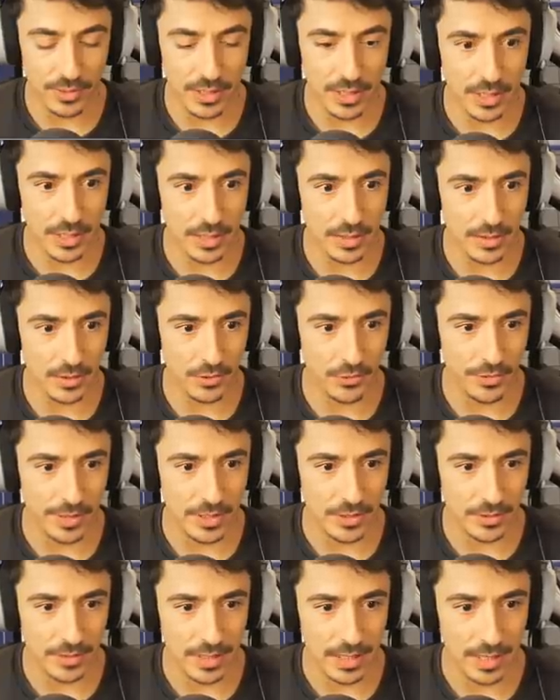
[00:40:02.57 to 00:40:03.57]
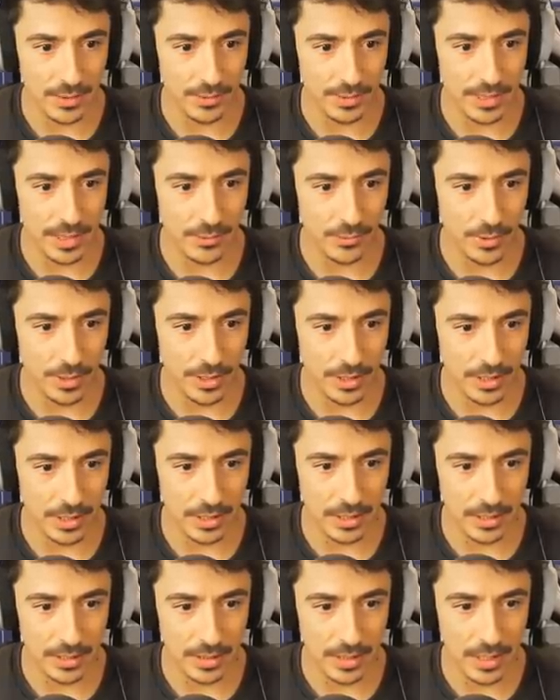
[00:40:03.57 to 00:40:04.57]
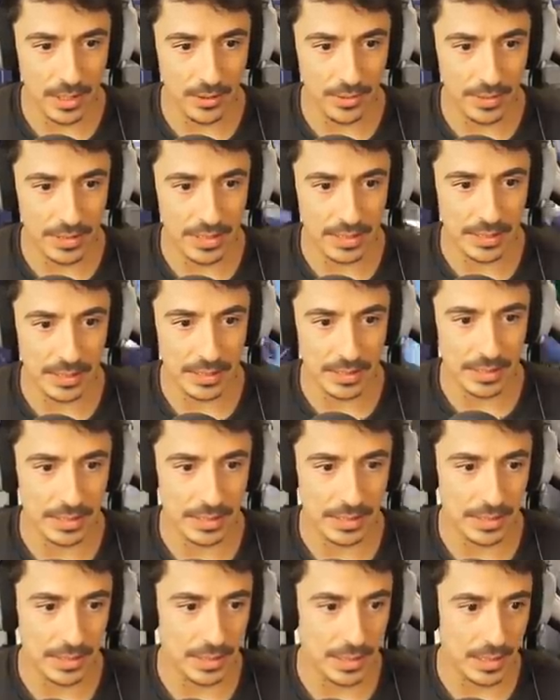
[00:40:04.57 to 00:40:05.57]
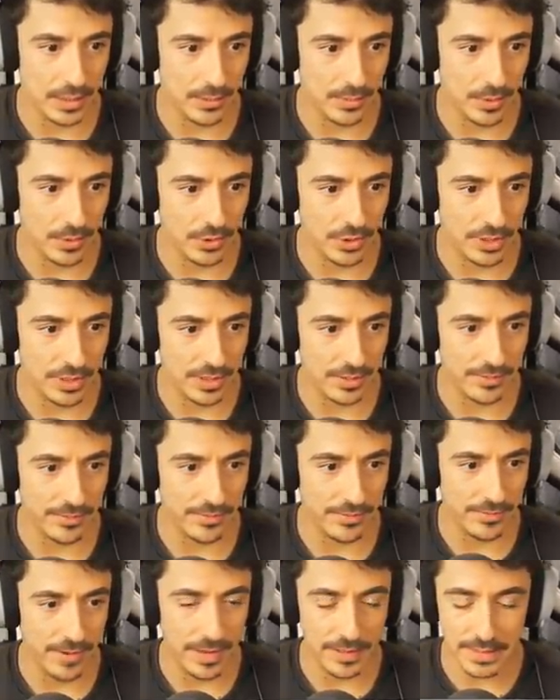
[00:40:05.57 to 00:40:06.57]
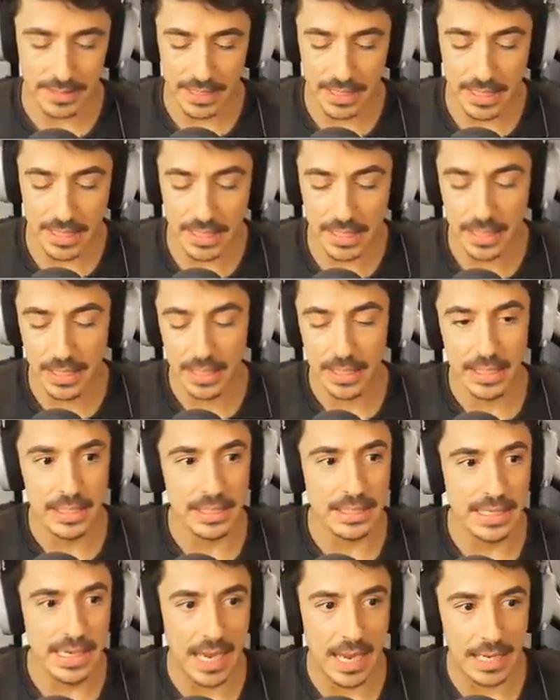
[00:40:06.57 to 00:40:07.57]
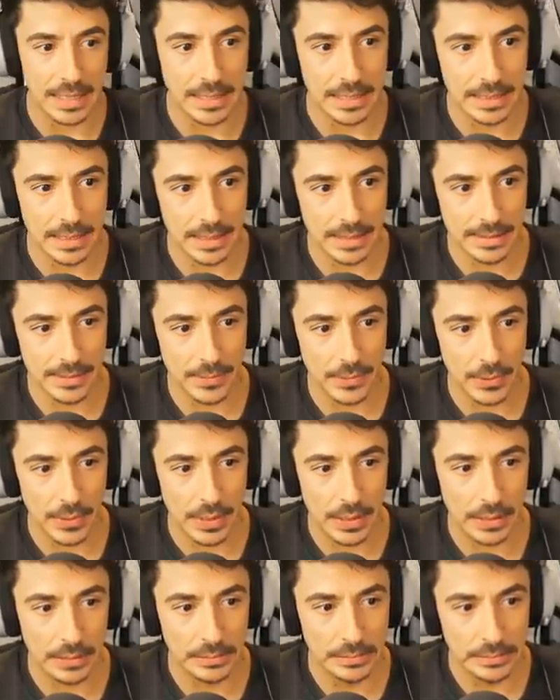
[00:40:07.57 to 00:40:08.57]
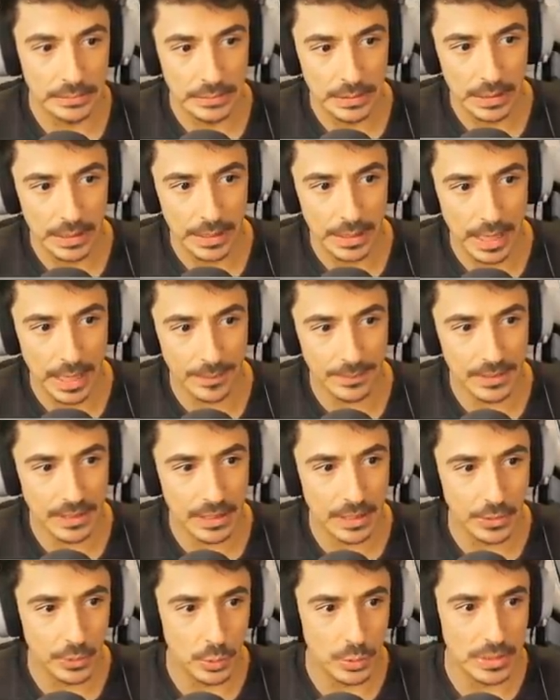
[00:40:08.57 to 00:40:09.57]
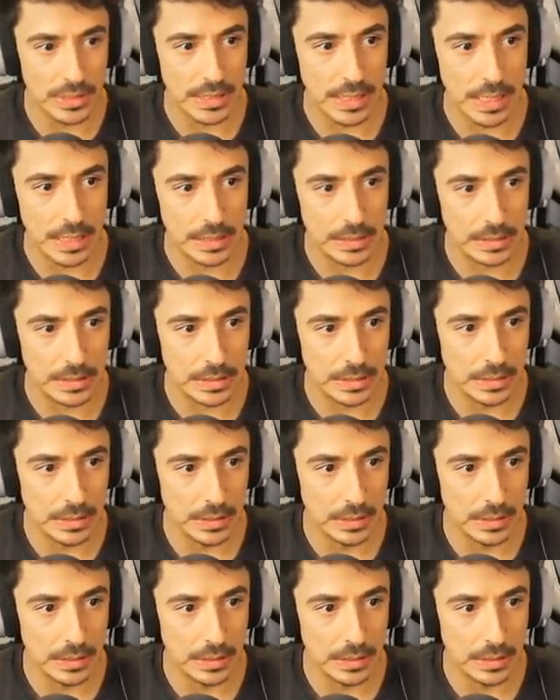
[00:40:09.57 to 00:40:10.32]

Can I get the grid on here? Would that work? No, it doesn't, it? No, you're just a fussy tit. That's what you are. An absolute tit.